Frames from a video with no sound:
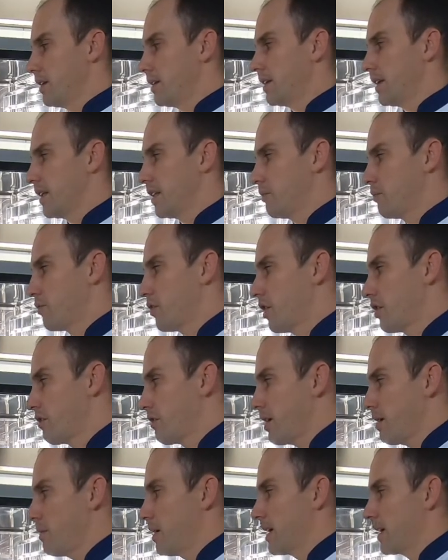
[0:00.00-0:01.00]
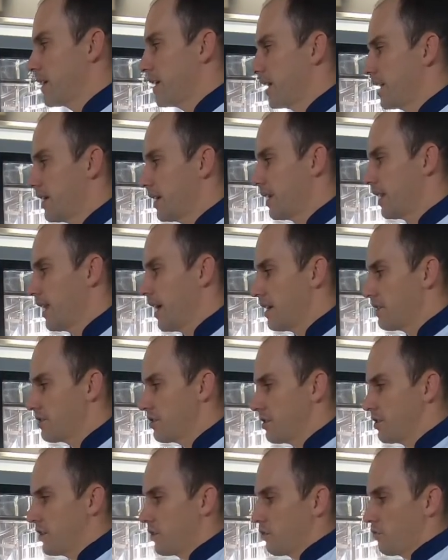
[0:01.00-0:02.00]
Now the programming key
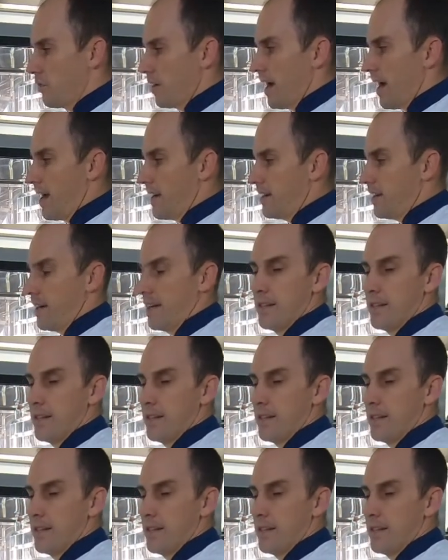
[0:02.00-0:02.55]
allows you to create